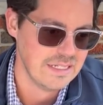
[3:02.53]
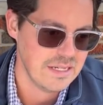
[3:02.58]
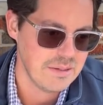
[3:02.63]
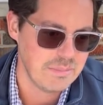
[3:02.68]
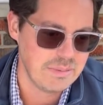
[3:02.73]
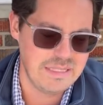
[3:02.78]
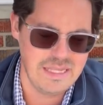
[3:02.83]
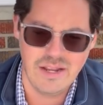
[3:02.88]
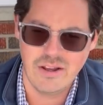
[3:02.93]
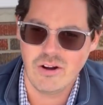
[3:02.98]

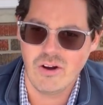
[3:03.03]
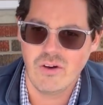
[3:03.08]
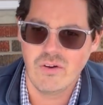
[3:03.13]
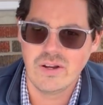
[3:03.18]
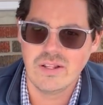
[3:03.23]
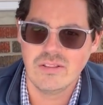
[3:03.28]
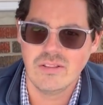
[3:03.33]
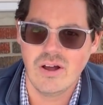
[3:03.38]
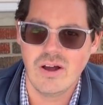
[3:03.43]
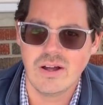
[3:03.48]
But they had
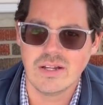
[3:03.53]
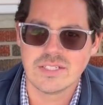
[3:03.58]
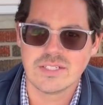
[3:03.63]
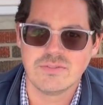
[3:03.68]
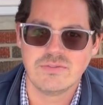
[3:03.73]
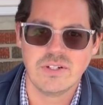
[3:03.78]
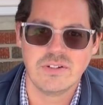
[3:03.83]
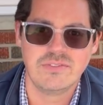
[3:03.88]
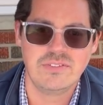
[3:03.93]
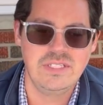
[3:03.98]
already lost
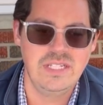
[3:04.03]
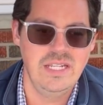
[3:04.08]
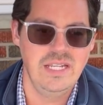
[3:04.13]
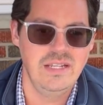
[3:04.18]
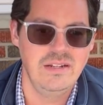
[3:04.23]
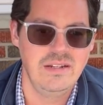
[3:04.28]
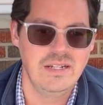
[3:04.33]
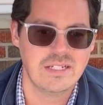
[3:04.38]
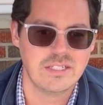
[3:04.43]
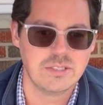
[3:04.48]

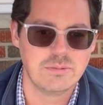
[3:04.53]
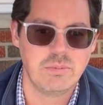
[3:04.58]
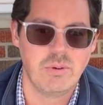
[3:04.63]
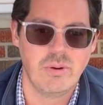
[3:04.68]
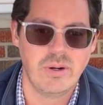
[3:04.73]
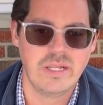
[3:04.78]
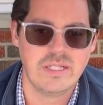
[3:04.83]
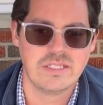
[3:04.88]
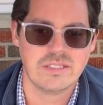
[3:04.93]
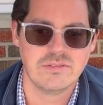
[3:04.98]
15-ish
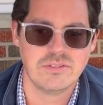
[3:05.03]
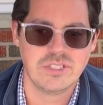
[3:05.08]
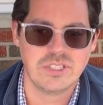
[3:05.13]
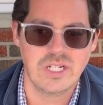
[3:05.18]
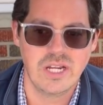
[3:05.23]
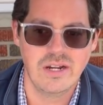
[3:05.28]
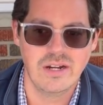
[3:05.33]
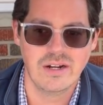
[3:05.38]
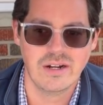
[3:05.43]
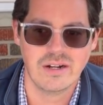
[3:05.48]
points of
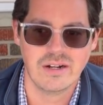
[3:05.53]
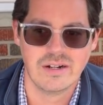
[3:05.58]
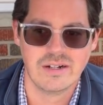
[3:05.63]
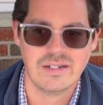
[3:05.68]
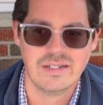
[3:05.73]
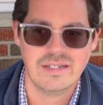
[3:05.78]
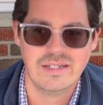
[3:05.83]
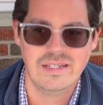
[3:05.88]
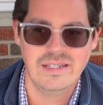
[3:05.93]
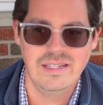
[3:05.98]
share
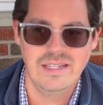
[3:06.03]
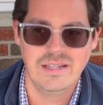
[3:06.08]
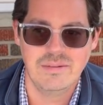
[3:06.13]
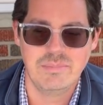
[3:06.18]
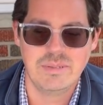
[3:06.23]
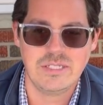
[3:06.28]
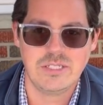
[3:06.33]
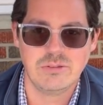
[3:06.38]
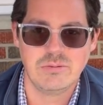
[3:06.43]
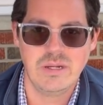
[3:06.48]
in
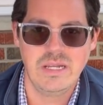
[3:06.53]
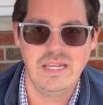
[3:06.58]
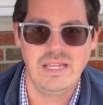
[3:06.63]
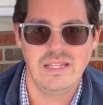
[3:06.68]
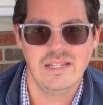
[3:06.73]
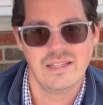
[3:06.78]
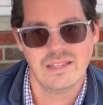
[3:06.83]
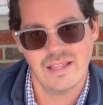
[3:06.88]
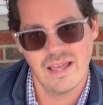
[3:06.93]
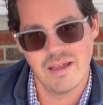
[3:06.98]

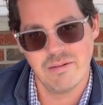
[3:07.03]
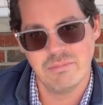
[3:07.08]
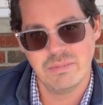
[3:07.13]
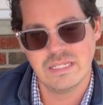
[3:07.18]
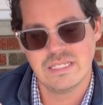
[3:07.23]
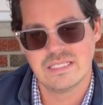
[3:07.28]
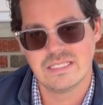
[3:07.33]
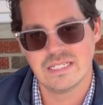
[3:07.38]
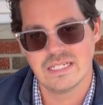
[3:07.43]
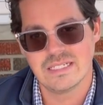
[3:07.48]
between the
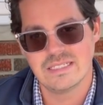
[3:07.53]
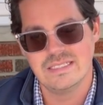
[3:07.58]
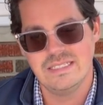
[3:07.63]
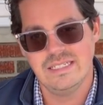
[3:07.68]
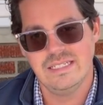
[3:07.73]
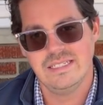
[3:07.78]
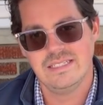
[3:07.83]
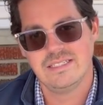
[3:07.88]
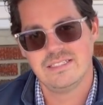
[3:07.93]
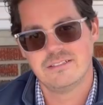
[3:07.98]

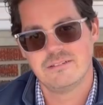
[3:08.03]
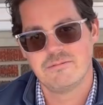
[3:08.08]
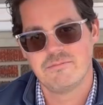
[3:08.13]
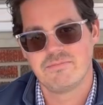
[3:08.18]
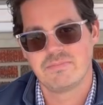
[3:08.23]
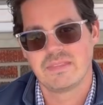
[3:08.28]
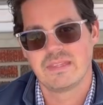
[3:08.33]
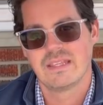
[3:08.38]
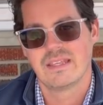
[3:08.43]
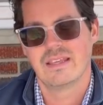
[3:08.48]
mid-60s
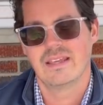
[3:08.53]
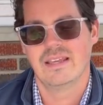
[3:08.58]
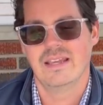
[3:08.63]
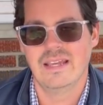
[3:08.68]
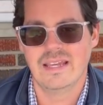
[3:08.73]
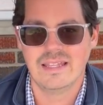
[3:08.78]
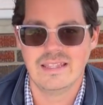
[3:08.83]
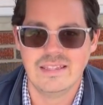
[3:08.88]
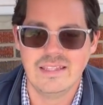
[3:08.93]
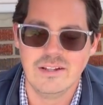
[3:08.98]

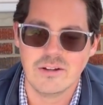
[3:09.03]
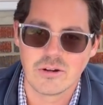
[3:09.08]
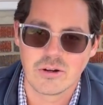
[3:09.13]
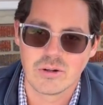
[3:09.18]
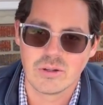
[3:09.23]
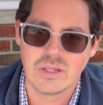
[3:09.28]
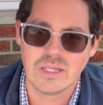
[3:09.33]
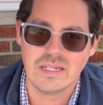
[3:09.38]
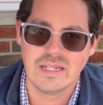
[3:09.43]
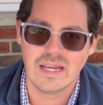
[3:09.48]
and the
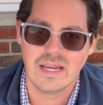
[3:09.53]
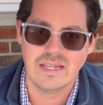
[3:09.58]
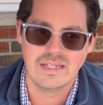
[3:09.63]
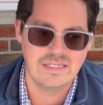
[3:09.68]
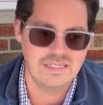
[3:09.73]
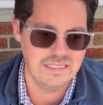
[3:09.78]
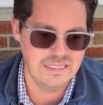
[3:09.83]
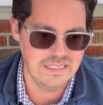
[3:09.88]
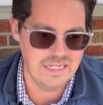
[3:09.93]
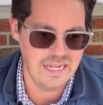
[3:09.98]
early
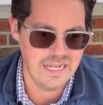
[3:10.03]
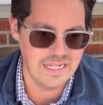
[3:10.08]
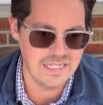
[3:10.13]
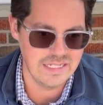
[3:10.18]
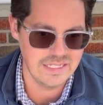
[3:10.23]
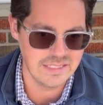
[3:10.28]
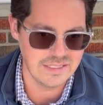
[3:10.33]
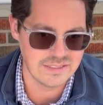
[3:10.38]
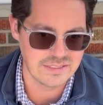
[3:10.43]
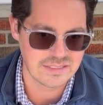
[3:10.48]

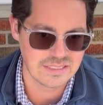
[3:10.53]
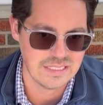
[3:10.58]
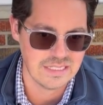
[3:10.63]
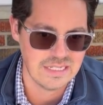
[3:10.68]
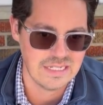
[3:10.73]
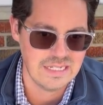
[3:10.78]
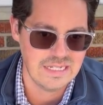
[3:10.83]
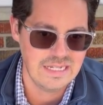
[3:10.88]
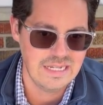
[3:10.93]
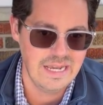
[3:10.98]
1980s.
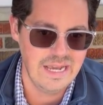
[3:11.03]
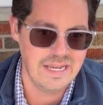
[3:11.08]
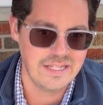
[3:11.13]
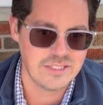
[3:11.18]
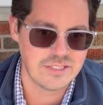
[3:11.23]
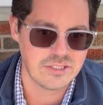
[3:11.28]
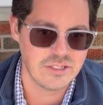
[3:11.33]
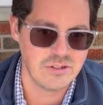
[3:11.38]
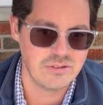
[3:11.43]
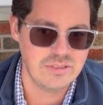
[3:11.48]
And
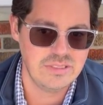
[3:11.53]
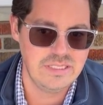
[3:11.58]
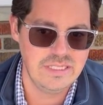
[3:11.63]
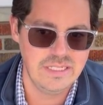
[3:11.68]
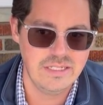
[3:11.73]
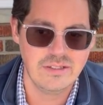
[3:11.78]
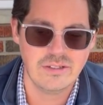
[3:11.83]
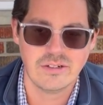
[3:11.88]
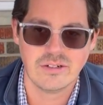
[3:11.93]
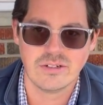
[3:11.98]
so
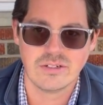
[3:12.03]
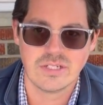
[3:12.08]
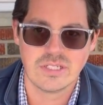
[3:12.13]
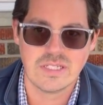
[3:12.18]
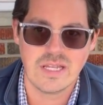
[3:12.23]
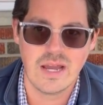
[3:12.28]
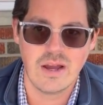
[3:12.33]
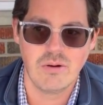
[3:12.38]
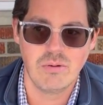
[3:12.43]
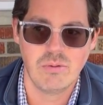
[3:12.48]
dealers
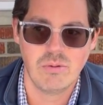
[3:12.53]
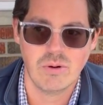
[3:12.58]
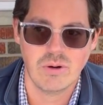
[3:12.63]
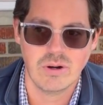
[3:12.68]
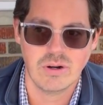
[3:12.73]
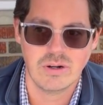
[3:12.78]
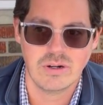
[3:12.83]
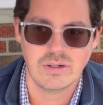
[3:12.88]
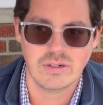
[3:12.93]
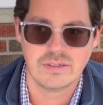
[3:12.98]
that
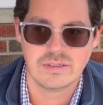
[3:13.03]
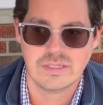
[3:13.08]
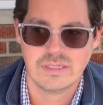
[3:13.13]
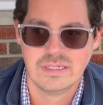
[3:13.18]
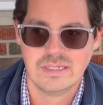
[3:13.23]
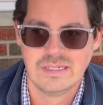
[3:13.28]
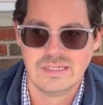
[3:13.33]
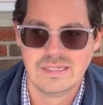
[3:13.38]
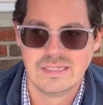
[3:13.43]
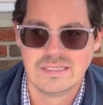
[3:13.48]
were
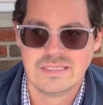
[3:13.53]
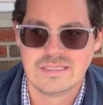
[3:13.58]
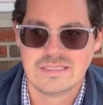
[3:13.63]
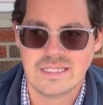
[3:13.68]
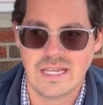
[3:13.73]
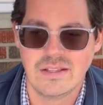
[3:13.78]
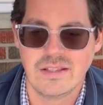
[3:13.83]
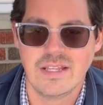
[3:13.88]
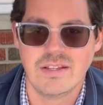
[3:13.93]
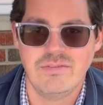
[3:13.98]

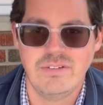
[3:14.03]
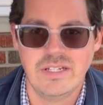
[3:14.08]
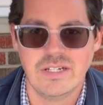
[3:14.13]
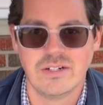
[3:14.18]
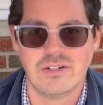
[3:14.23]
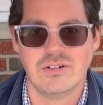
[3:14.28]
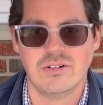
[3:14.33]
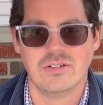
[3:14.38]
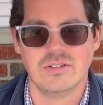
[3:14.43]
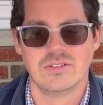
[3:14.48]
selling
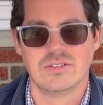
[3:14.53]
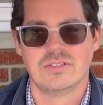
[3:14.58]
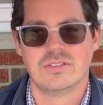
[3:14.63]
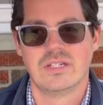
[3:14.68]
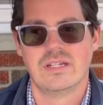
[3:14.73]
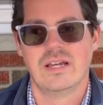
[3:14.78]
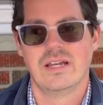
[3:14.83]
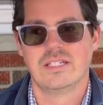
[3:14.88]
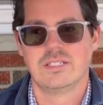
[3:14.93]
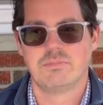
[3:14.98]
vehicles
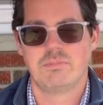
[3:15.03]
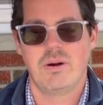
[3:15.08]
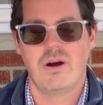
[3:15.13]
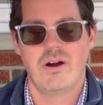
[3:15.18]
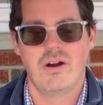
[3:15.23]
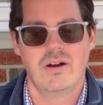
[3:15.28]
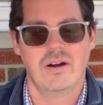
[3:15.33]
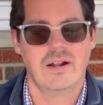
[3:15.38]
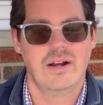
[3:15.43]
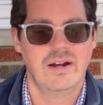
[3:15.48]
as
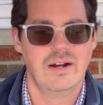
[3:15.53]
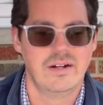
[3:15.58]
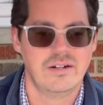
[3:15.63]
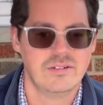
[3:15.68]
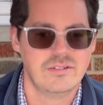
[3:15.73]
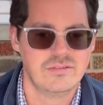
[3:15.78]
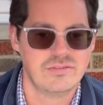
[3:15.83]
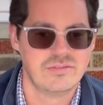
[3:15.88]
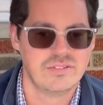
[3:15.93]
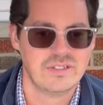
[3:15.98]
part
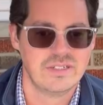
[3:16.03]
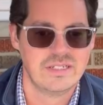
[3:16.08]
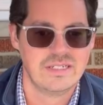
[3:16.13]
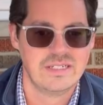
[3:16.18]
of,